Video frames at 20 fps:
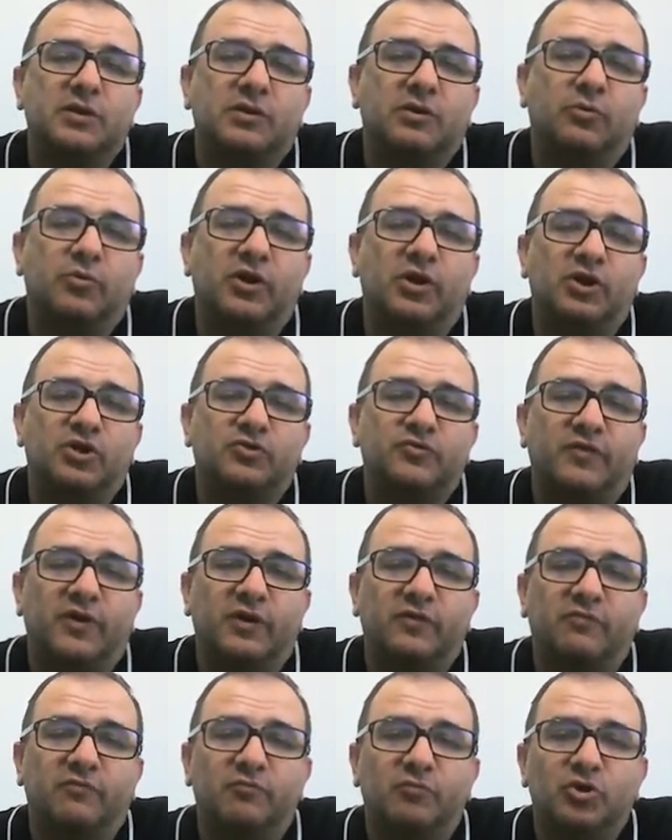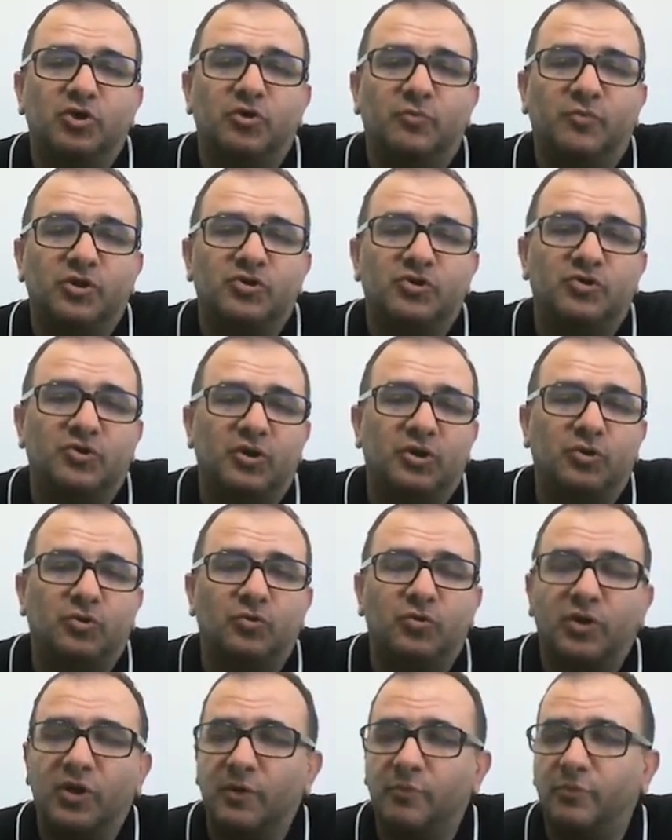queen h5, bishop h3,
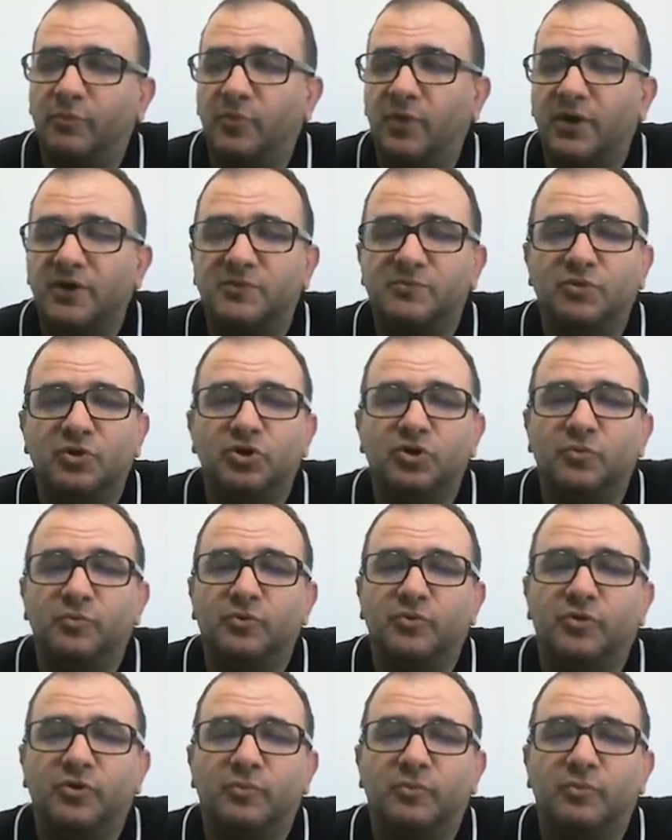to keep white bishop on